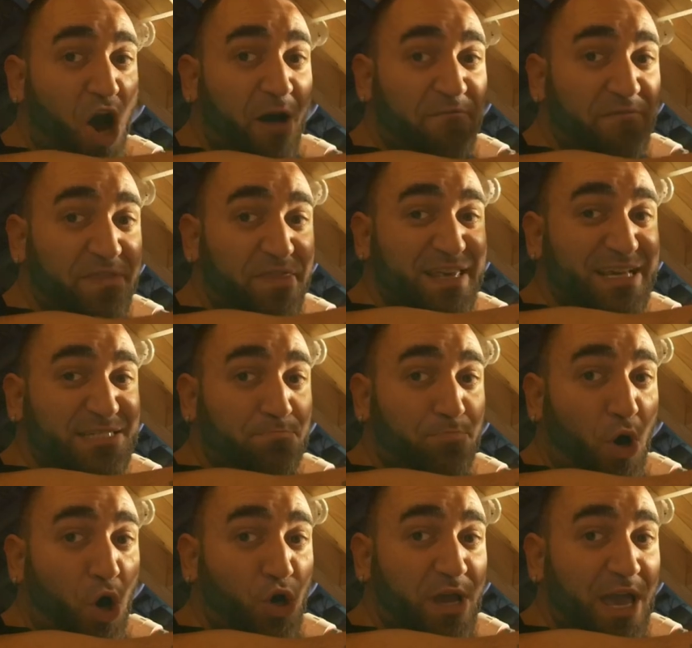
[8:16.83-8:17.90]
off this
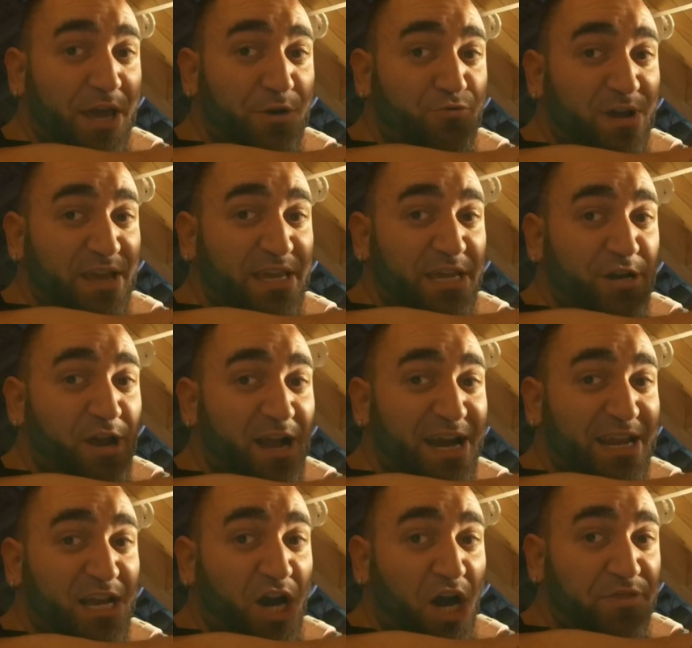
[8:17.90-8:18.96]
bulkhead right here. I got
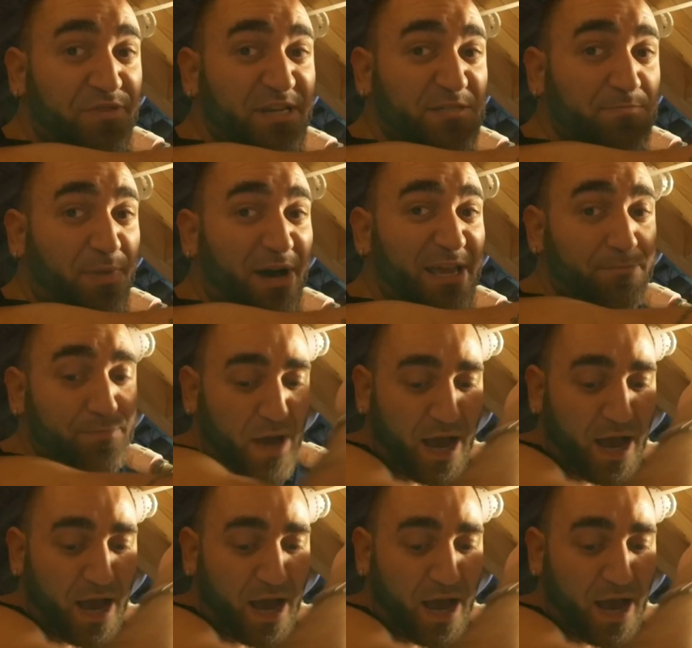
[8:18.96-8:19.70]
to cut this pipe.